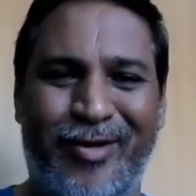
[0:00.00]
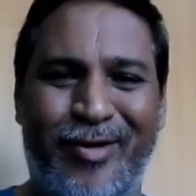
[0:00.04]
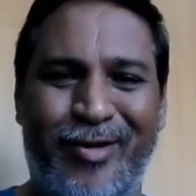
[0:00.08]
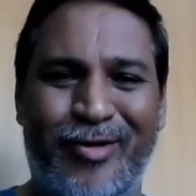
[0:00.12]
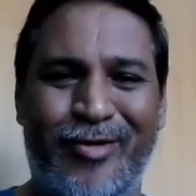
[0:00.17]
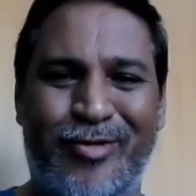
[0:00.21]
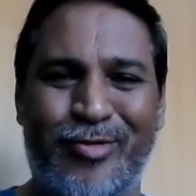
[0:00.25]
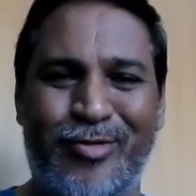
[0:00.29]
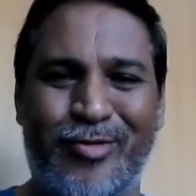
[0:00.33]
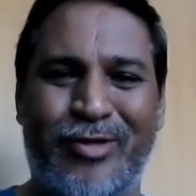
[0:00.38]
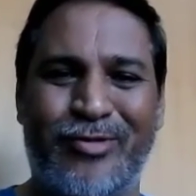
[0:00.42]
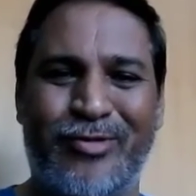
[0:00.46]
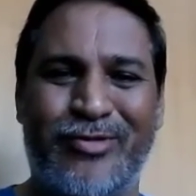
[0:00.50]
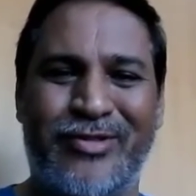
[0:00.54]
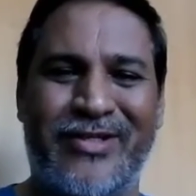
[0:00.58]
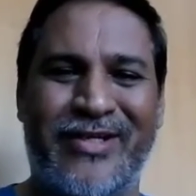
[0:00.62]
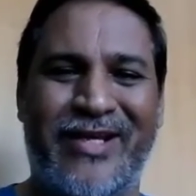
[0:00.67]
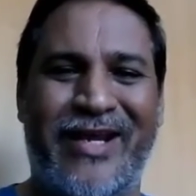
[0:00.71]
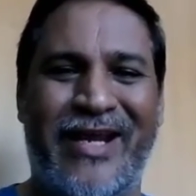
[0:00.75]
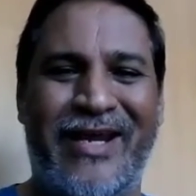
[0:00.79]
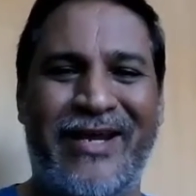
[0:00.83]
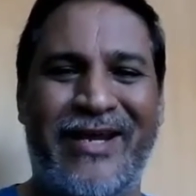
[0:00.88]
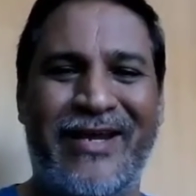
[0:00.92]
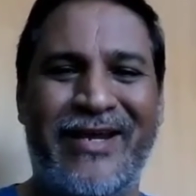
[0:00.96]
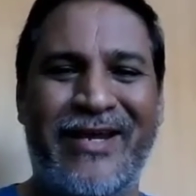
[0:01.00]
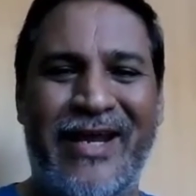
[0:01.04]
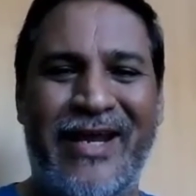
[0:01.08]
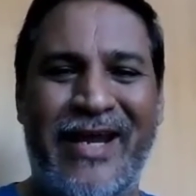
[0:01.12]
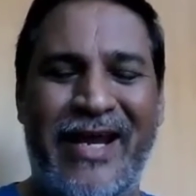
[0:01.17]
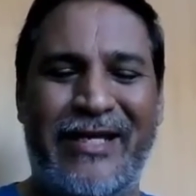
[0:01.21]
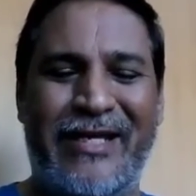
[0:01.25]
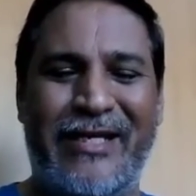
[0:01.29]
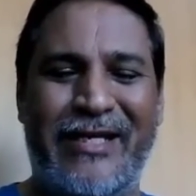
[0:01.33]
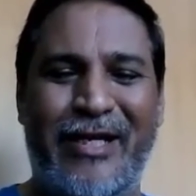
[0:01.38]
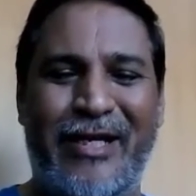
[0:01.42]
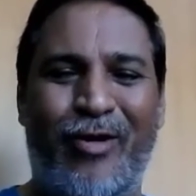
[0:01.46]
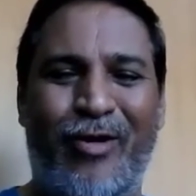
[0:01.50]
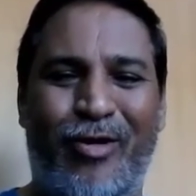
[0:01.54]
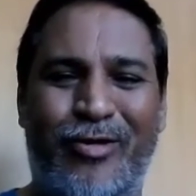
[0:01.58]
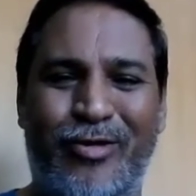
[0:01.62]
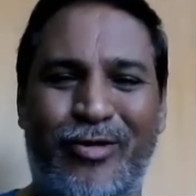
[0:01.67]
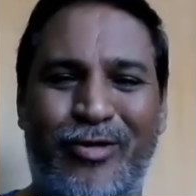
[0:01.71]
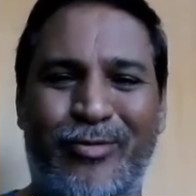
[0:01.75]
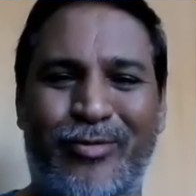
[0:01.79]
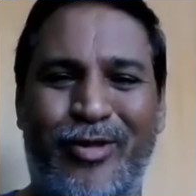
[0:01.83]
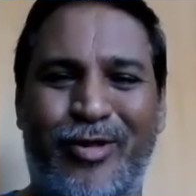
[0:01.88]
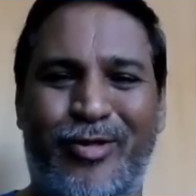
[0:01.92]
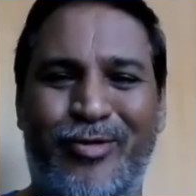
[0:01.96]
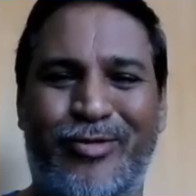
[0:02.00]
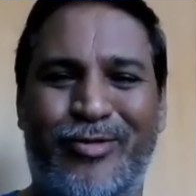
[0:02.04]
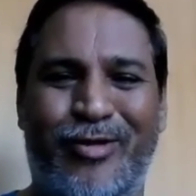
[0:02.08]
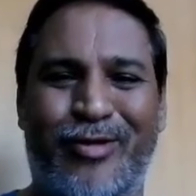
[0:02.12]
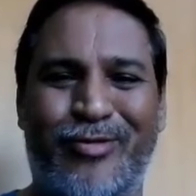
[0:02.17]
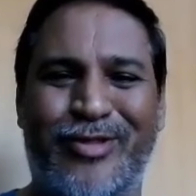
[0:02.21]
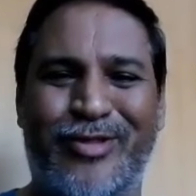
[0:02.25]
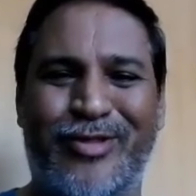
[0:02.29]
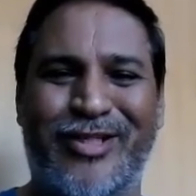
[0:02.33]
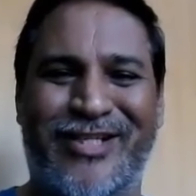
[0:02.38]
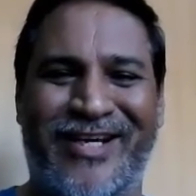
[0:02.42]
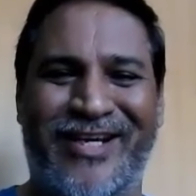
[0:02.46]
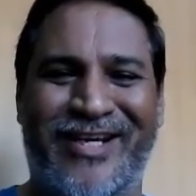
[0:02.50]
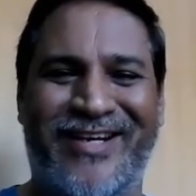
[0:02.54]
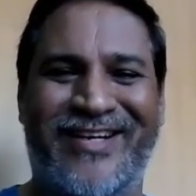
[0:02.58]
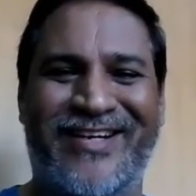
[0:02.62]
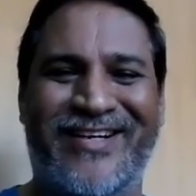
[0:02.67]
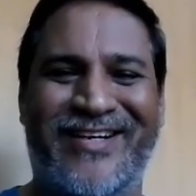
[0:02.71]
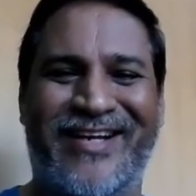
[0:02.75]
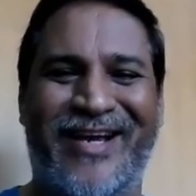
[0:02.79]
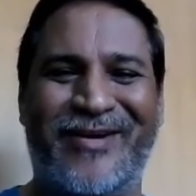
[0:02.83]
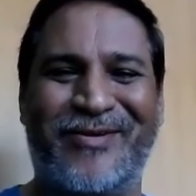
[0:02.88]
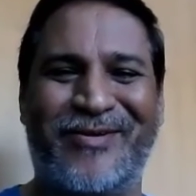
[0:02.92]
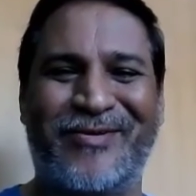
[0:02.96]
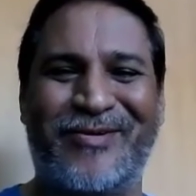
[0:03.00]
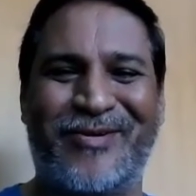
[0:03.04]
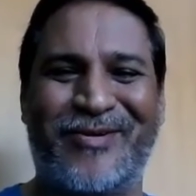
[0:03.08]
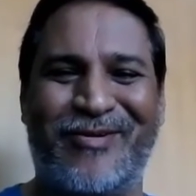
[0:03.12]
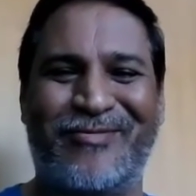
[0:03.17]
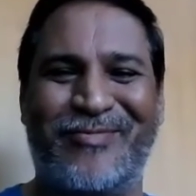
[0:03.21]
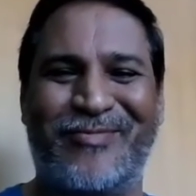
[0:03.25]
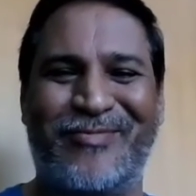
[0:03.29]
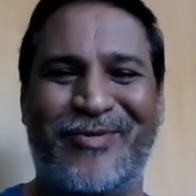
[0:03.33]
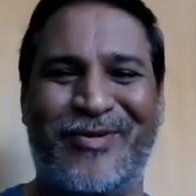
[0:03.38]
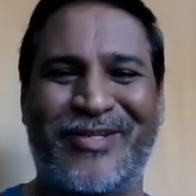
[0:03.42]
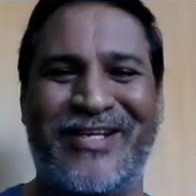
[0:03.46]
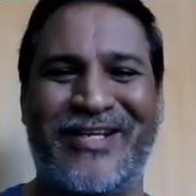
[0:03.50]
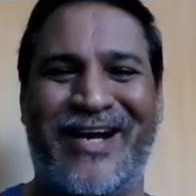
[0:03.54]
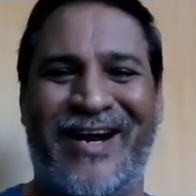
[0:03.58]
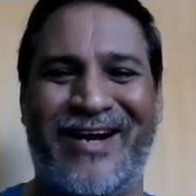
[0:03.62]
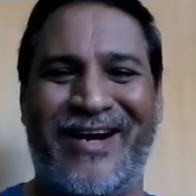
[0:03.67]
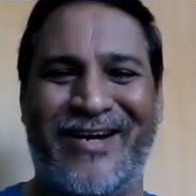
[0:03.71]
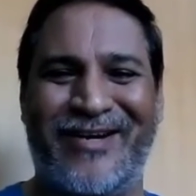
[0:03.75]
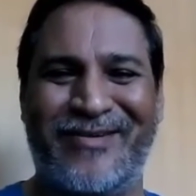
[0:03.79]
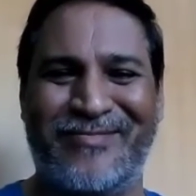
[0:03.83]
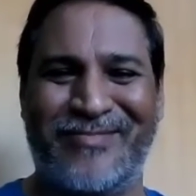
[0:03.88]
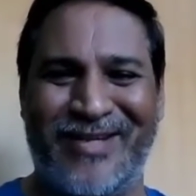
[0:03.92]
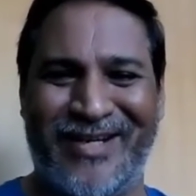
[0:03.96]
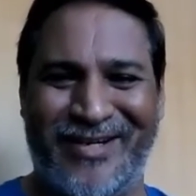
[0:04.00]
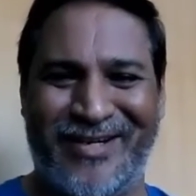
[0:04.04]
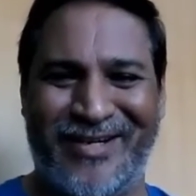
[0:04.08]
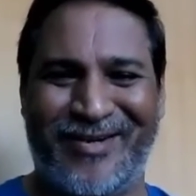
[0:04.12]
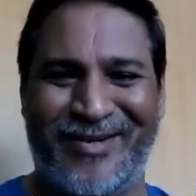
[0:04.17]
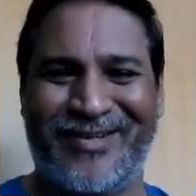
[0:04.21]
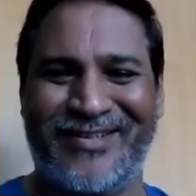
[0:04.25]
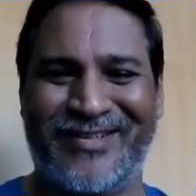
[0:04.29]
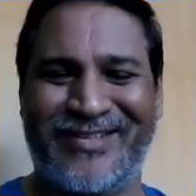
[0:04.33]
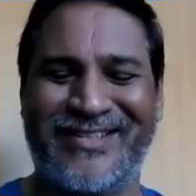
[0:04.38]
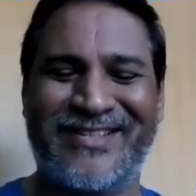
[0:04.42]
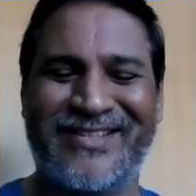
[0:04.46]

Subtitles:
On 2018 October 2010, I wrote off more than $100 million